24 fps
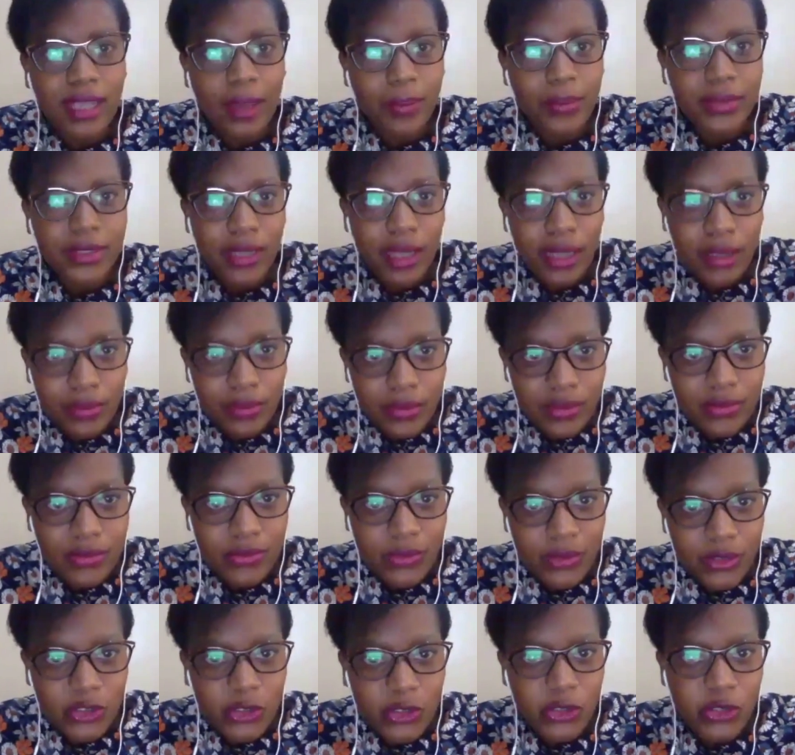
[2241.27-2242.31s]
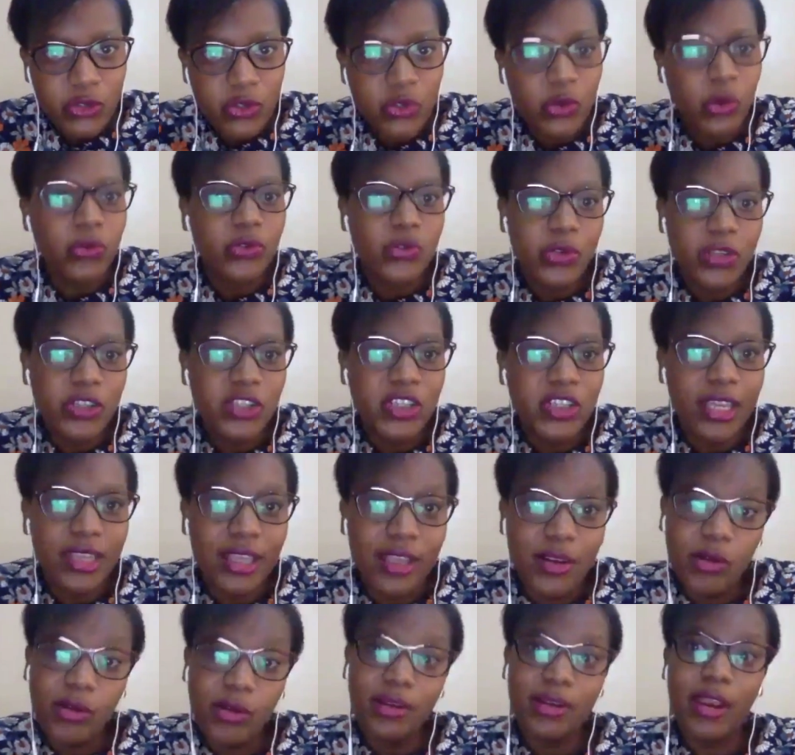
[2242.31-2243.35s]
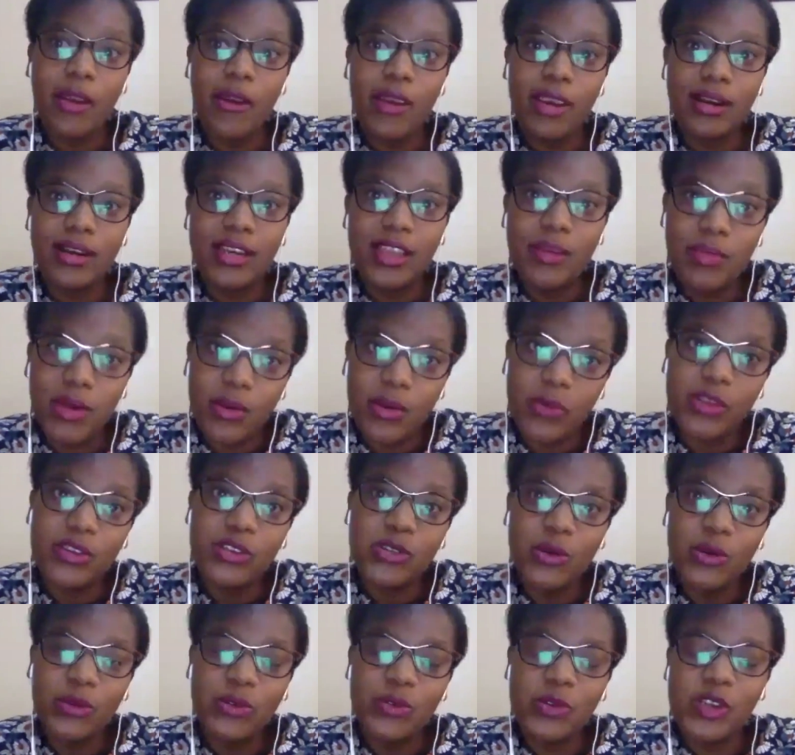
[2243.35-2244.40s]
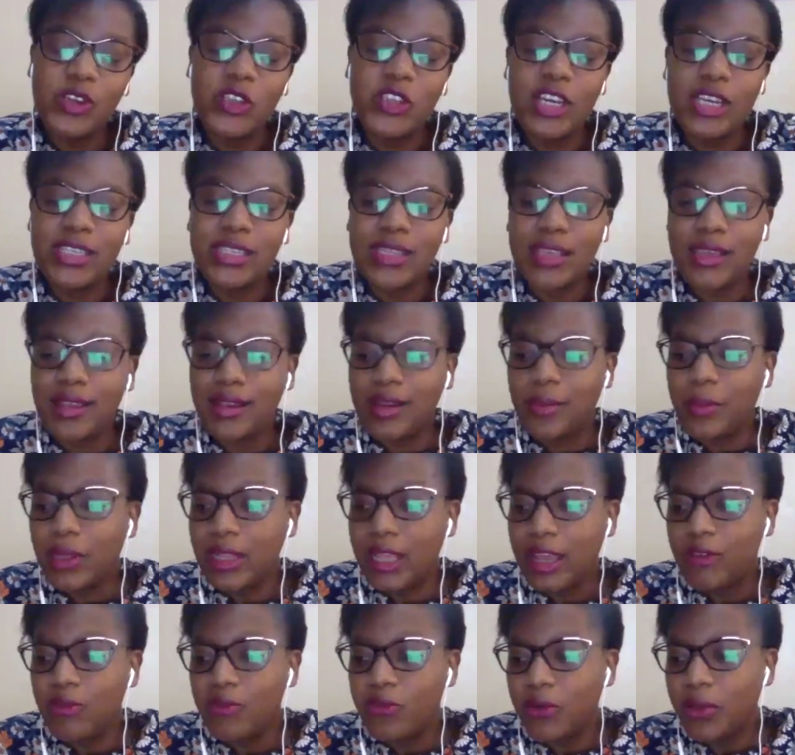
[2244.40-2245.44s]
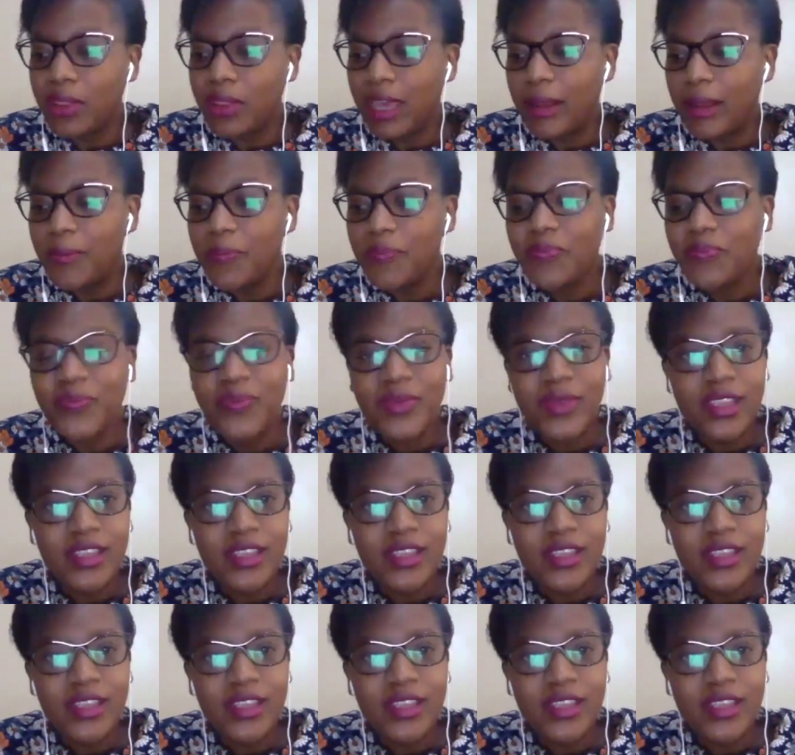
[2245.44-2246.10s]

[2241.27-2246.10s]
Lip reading: Sometimes we'll just talk to each other, not directly, but we talk to each other, and I'm glad for that.